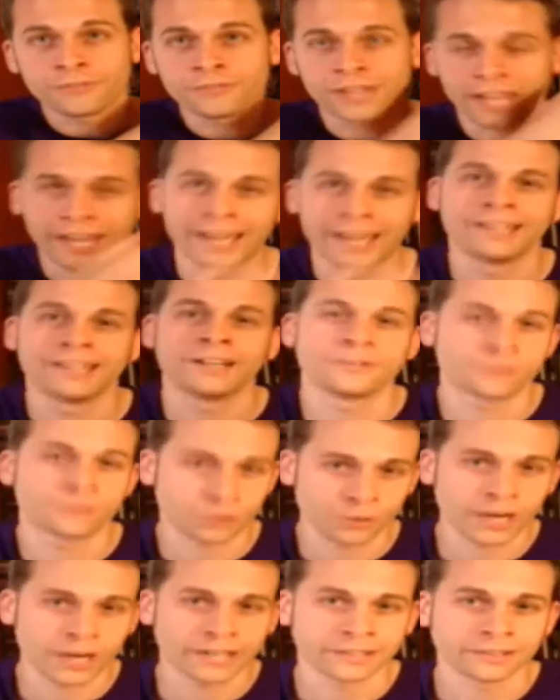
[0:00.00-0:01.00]
head of
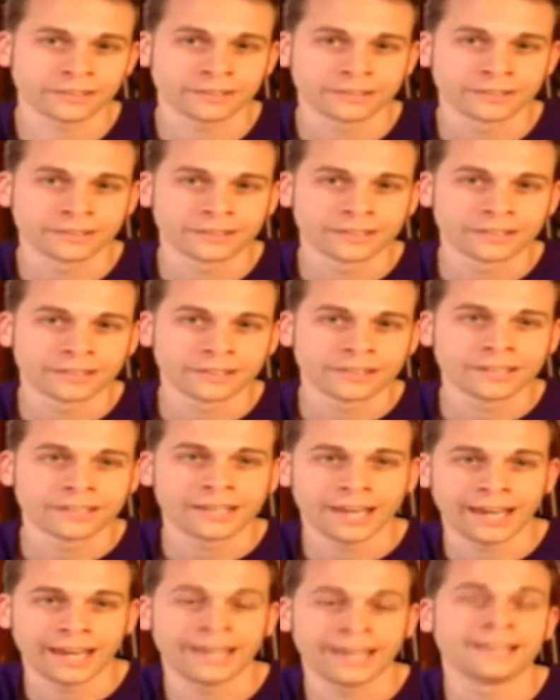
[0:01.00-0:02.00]
Shredder,
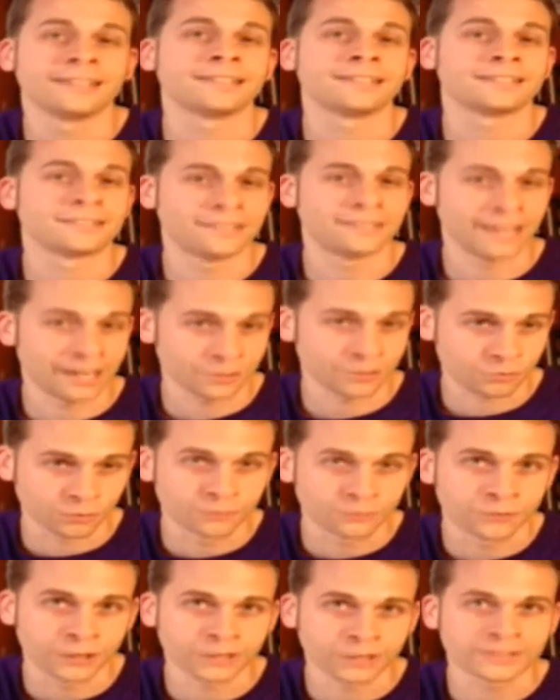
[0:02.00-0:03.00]
and then it's
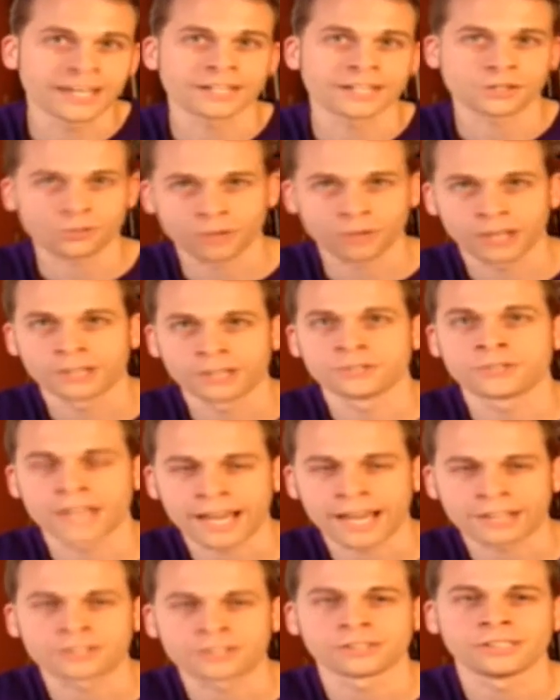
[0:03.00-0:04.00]
revealed that Shredder's
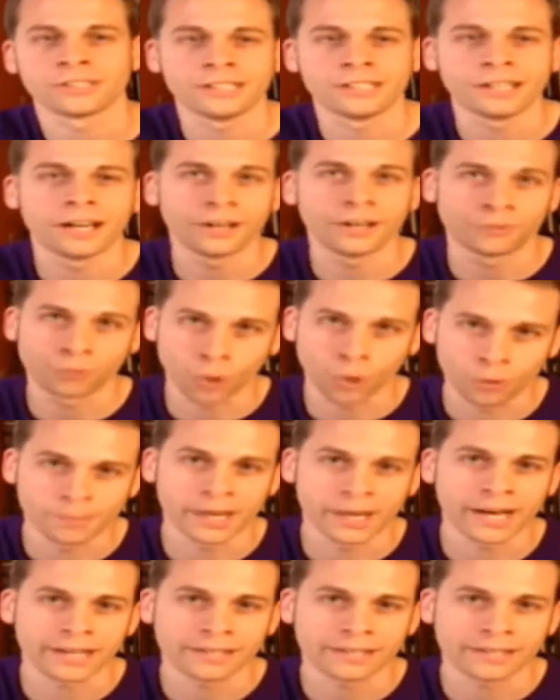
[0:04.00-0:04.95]
actually a robot.